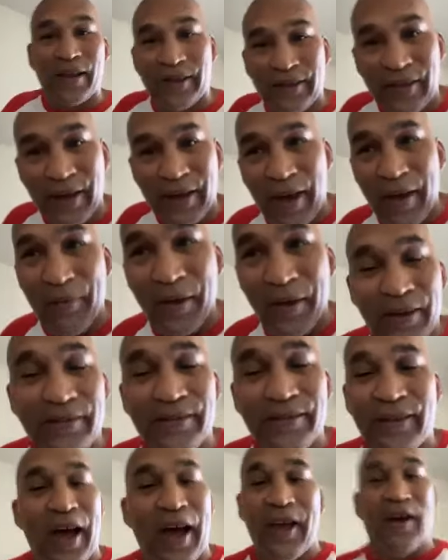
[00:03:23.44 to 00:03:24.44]
the time, and
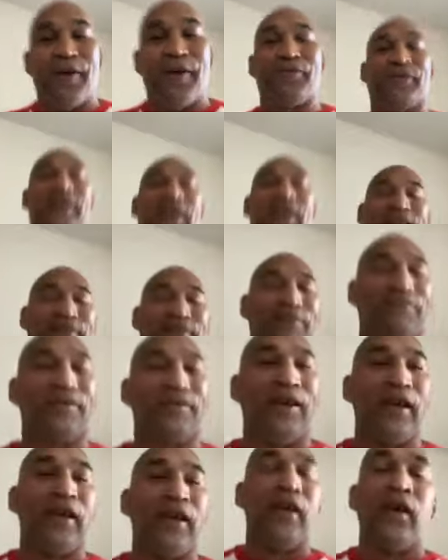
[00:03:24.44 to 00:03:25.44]
I upset him.
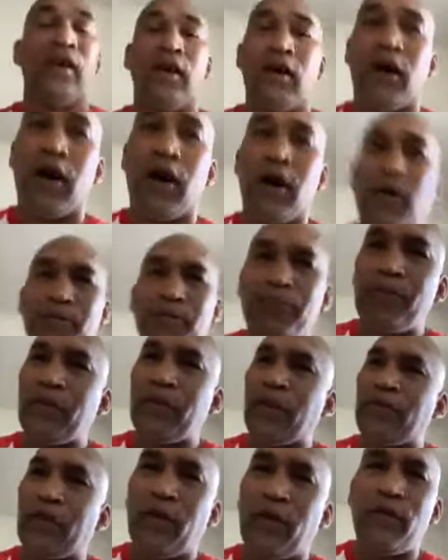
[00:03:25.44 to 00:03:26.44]

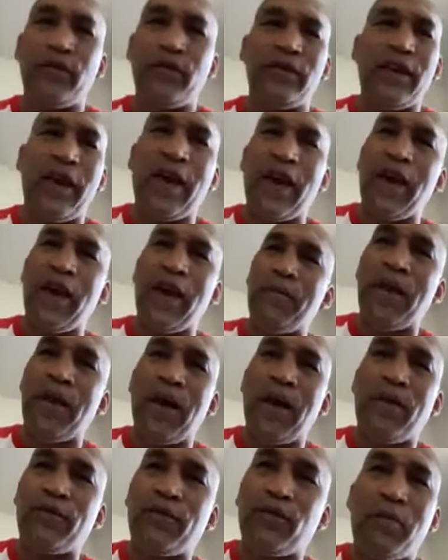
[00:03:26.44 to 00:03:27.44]
So, yeah, man,
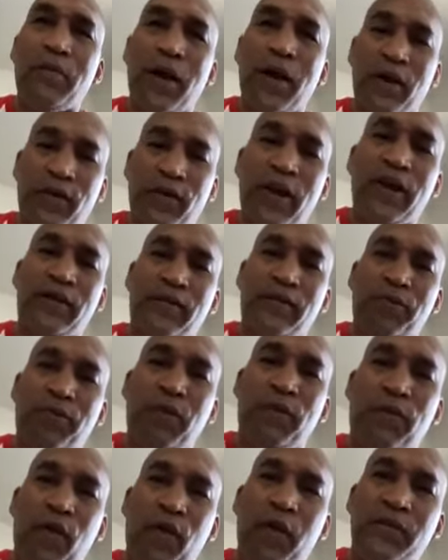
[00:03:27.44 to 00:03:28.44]
that was one of my greatest
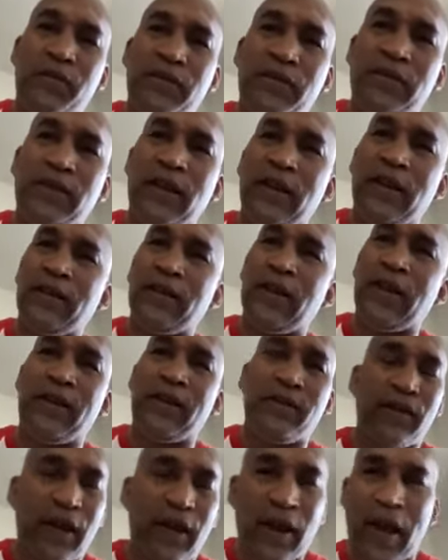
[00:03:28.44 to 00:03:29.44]
performances.
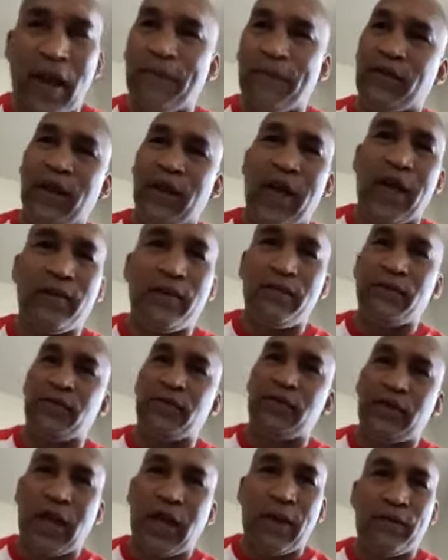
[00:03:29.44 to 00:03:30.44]
And after that,
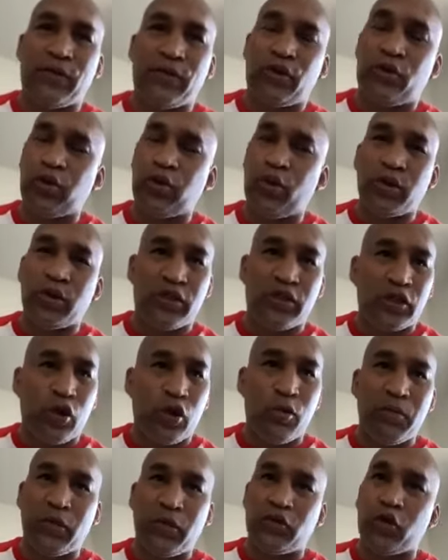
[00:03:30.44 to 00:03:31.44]
David Tua
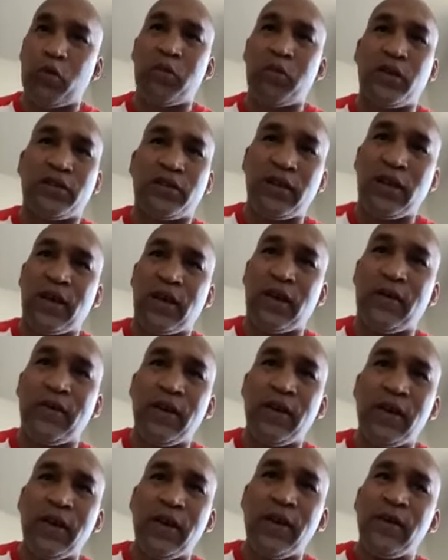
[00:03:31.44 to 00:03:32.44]
showed me so much love,
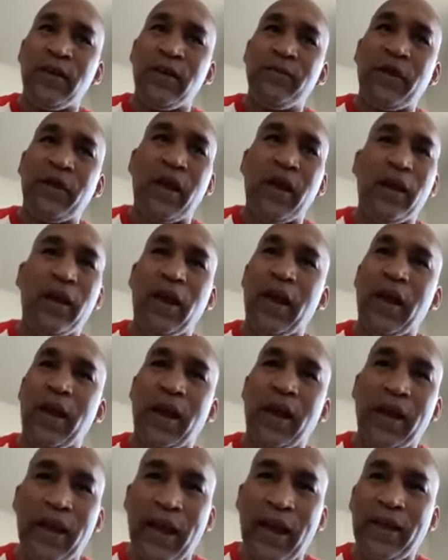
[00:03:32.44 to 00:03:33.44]
and
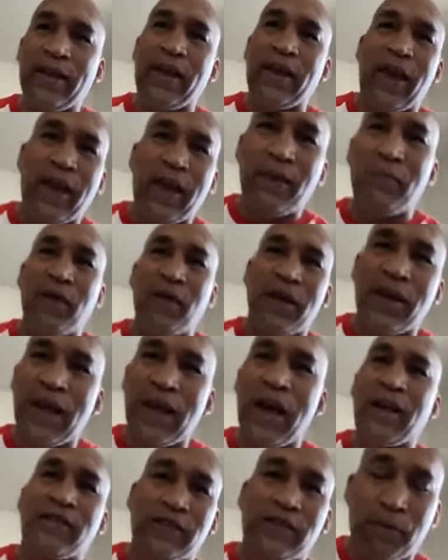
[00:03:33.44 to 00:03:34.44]
that gained me a
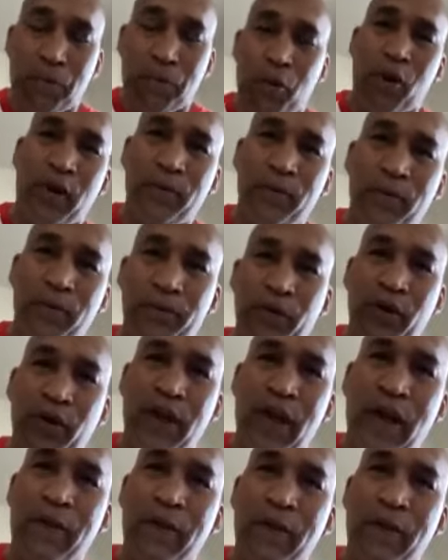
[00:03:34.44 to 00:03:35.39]
lot of support. You know, a lot of